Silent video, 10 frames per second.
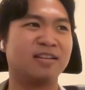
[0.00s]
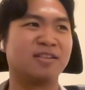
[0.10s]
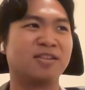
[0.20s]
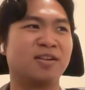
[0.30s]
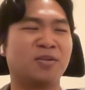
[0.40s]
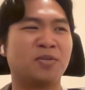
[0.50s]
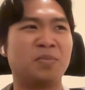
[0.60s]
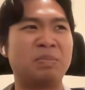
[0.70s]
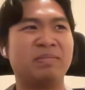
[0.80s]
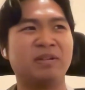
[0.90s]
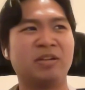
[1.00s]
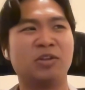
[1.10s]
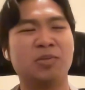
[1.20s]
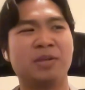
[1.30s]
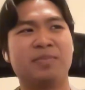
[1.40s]
so
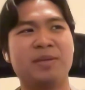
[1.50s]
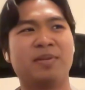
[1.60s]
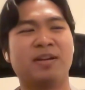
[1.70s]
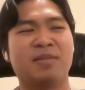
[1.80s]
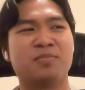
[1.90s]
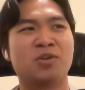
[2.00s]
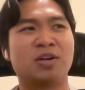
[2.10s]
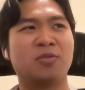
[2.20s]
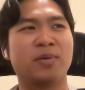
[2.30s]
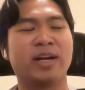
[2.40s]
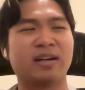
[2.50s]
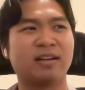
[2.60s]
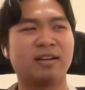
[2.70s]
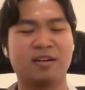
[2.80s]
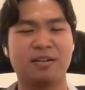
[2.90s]
global people are more
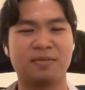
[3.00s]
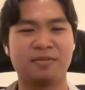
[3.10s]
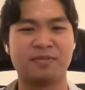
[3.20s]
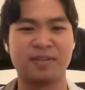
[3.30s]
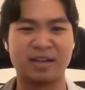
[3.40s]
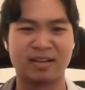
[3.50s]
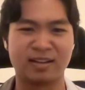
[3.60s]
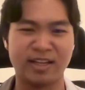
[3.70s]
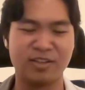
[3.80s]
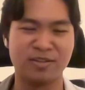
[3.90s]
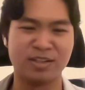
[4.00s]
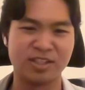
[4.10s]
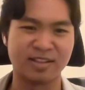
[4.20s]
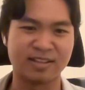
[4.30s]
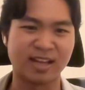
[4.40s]
aware of
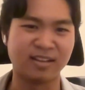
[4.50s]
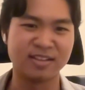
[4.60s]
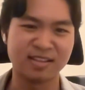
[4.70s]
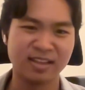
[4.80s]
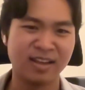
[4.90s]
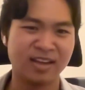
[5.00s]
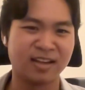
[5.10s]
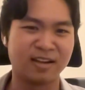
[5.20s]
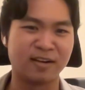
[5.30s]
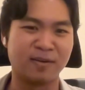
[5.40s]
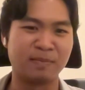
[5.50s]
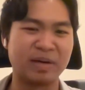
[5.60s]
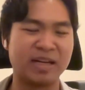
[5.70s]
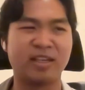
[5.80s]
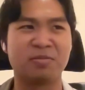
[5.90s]
Indonesian talents.
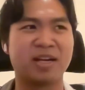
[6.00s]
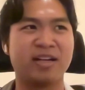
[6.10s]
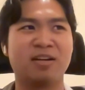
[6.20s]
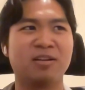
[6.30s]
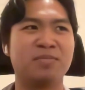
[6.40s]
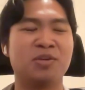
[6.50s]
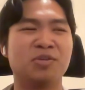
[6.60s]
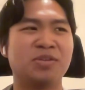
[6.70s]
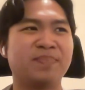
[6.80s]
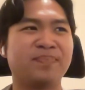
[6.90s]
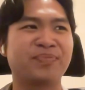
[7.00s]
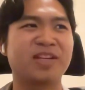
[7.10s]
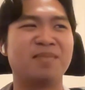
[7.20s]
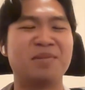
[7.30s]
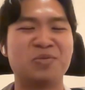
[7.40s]
I think right now the most
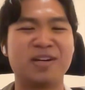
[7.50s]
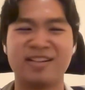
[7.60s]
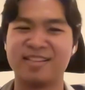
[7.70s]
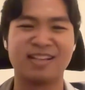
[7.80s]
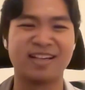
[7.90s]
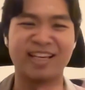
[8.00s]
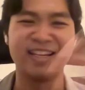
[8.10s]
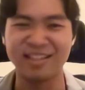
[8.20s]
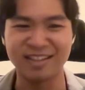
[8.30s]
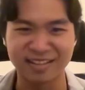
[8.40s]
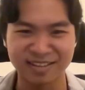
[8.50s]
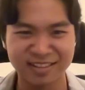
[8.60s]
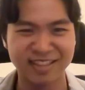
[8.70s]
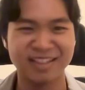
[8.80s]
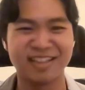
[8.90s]
common one is like India.
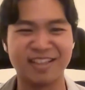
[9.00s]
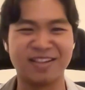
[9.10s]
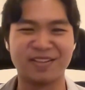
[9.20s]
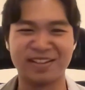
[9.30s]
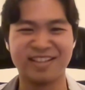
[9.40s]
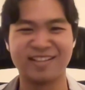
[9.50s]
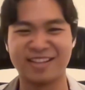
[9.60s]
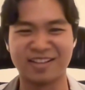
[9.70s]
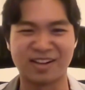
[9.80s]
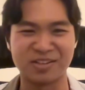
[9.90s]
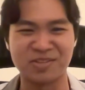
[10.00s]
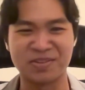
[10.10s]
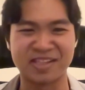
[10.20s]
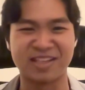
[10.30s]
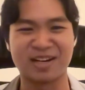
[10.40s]
Indian
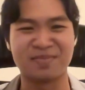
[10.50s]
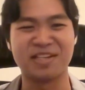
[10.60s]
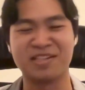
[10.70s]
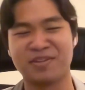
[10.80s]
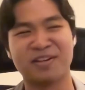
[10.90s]
outsourcing company is